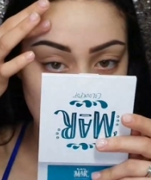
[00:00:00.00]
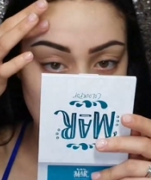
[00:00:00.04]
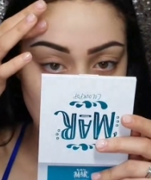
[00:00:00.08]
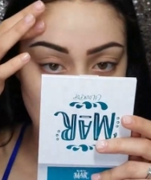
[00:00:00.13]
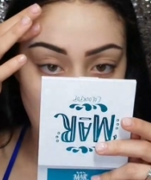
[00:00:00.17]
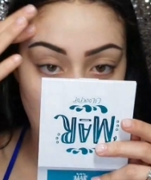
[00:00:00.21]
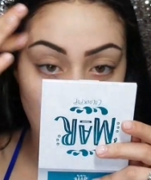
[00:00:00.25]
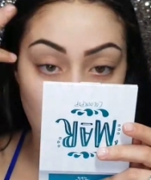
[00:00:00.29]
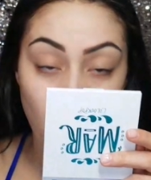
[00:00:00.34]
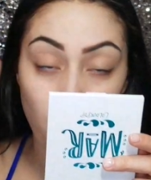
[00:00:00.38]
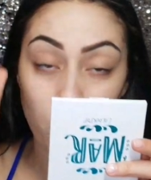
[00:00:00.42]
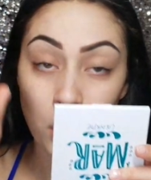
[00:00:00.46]

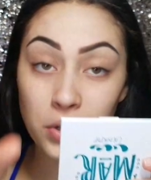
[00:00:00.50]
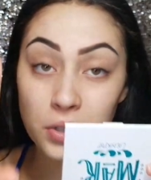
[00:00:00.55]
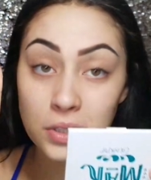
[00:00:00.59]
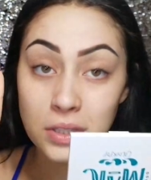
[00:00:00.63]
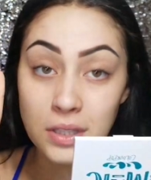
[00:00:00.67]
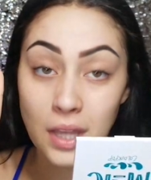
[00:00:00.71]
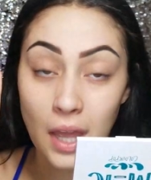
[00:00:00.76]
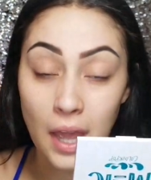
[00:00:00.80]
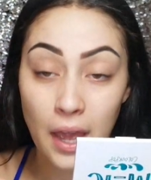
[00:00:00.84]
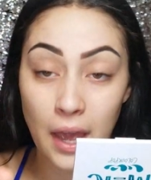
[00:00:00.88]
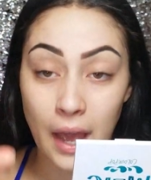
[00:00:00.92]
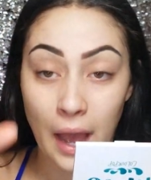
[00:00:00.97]
I will
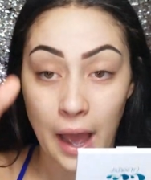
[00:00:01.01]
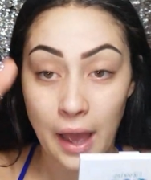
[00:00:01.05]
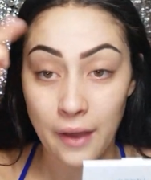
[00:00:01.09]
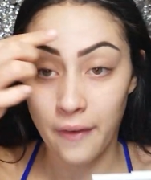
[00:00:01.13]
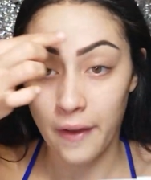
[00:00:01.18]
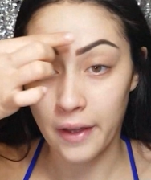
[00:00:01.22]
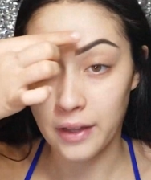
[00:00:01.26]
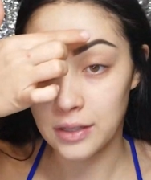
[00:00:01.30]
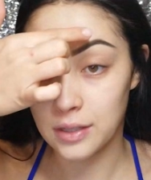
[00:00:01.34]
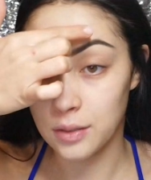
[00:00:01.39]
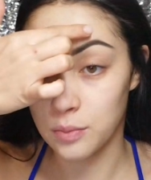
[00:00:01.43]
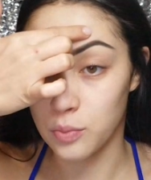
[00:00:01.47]
say I've
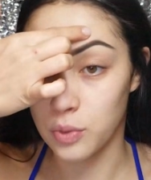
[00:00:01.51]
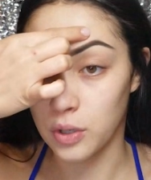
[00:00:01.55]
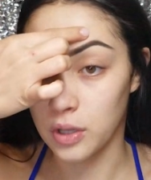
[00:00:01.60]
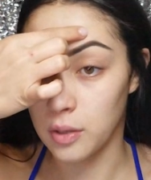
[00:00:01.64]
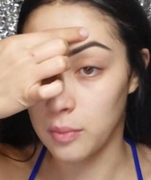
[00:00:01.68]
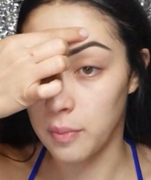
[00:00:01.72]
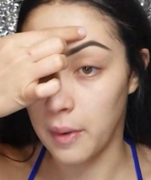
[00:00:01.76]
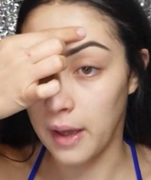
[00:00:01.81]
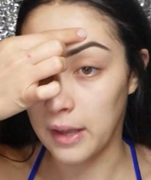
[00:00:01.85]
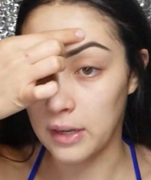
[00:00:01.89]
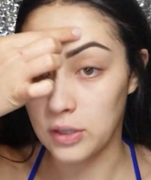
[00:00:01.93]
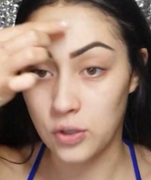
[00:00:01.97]
had some really
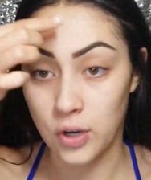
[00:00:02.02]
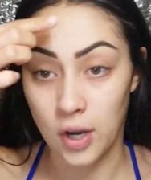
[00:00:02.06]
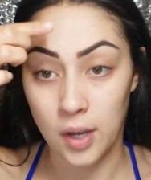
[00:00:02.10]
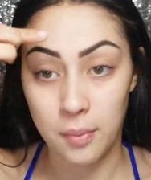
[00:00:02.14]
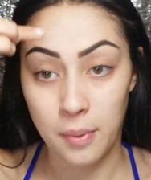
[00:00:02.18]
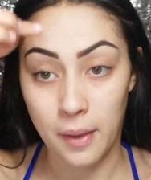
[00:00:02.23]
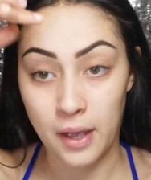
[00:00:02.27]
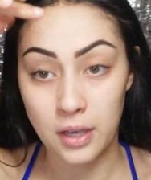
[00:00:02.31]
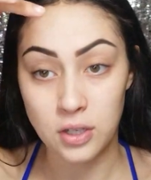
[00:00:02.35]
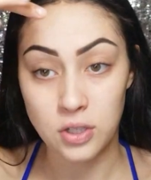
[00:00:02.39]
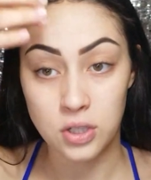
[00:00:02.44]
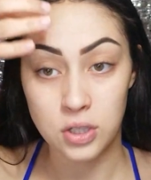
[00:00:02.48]
bad dry
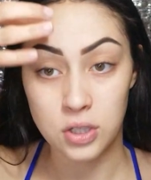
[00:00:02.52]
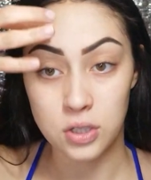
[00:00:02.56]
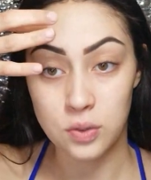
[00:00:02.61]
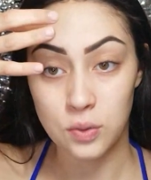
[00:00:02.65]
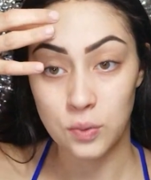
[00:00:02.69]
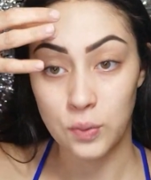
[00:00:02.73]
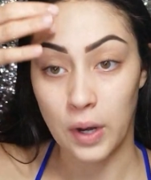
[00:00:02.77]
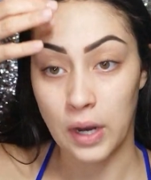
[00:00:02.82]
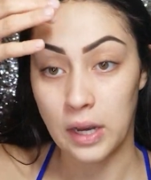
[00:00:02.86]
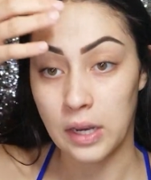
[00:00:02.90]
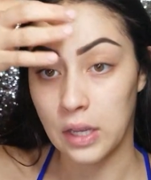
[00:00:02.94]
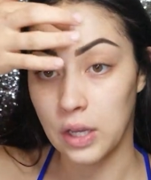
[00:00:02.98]
patches
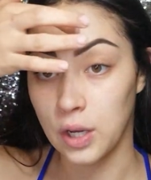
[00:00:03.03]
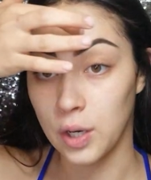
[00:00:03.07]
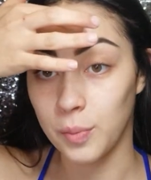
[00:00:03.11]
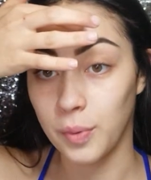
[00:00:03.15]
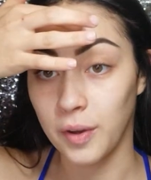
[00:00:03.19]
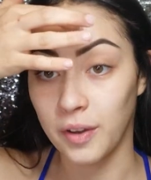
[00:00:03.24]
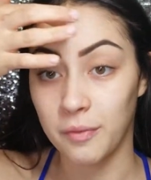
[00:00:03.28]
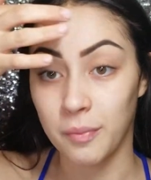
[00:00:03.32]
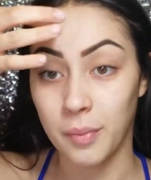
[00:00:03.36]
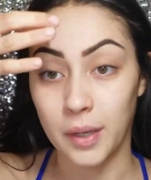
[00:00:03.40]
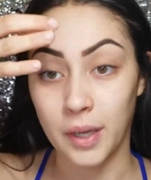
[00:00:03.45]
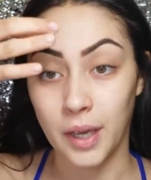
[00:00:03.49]
right here
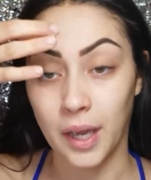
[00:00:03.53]
above my